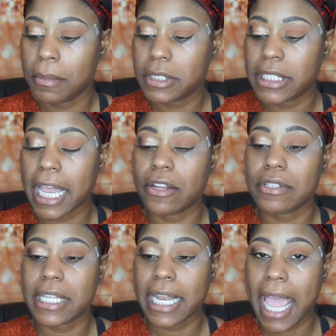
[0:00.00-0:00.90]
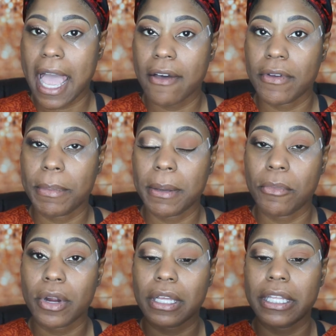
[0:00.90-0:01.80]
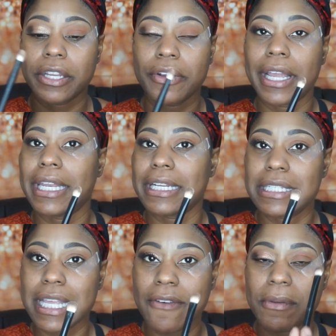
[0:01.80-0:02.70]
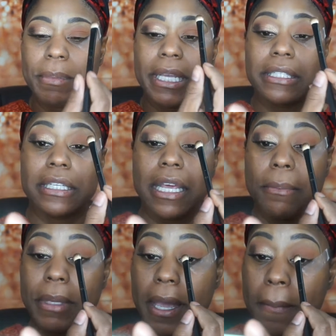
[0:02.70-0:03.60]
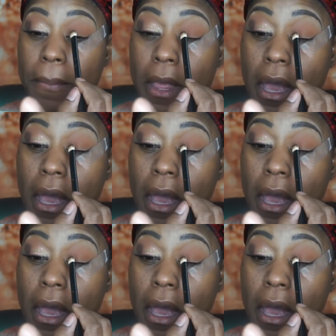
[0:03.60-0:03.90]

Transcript: shadows that have a bit more glitter, and I just haven't picked it up yet.